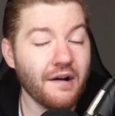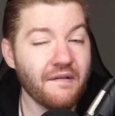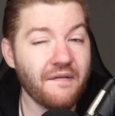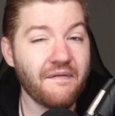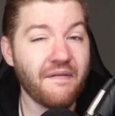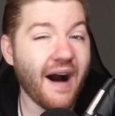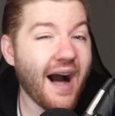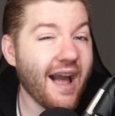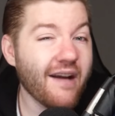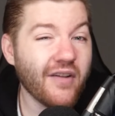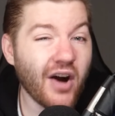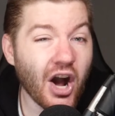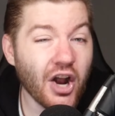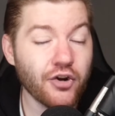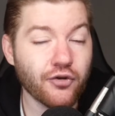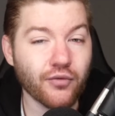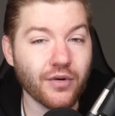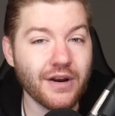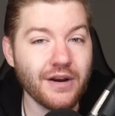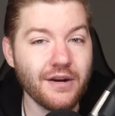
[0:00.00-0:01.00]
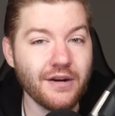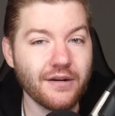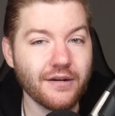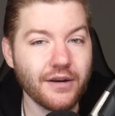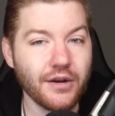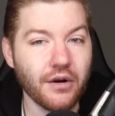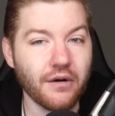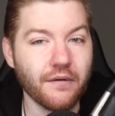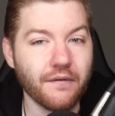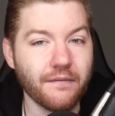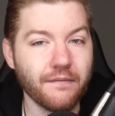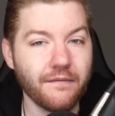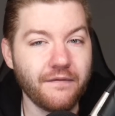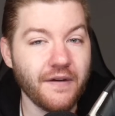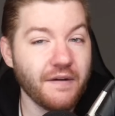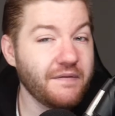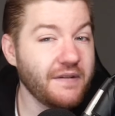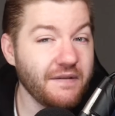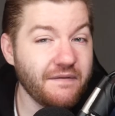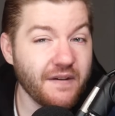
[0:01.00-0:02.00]
500, you know,
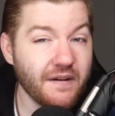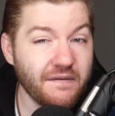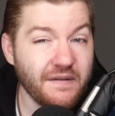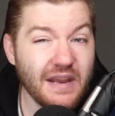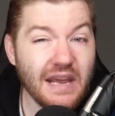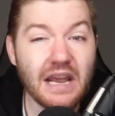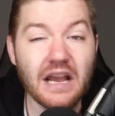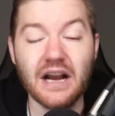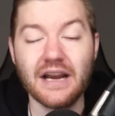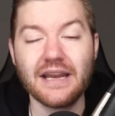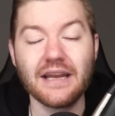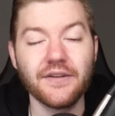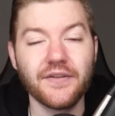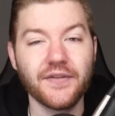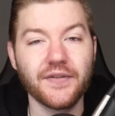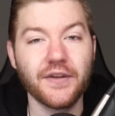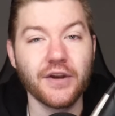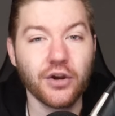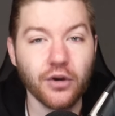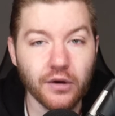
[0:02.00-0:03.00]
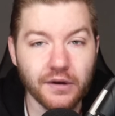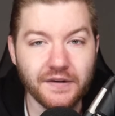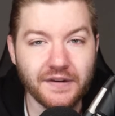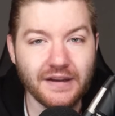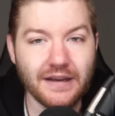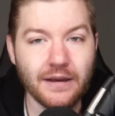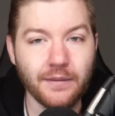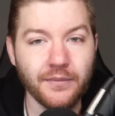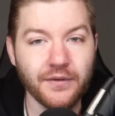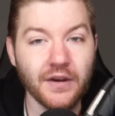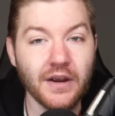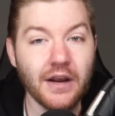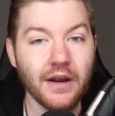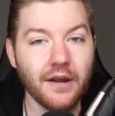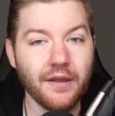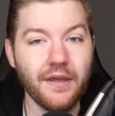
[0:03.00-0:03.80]
50 50 against the good teams,